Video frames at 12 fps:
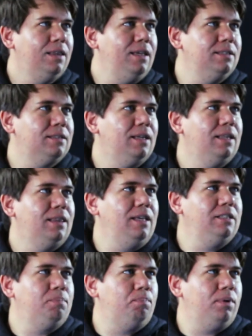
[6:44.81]

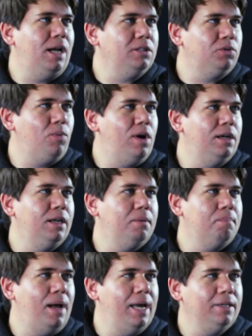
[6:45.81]
these plus 1
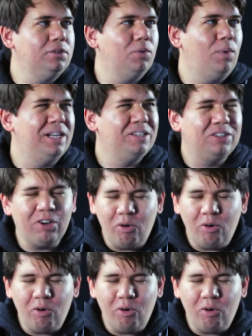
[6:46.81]
and minus 1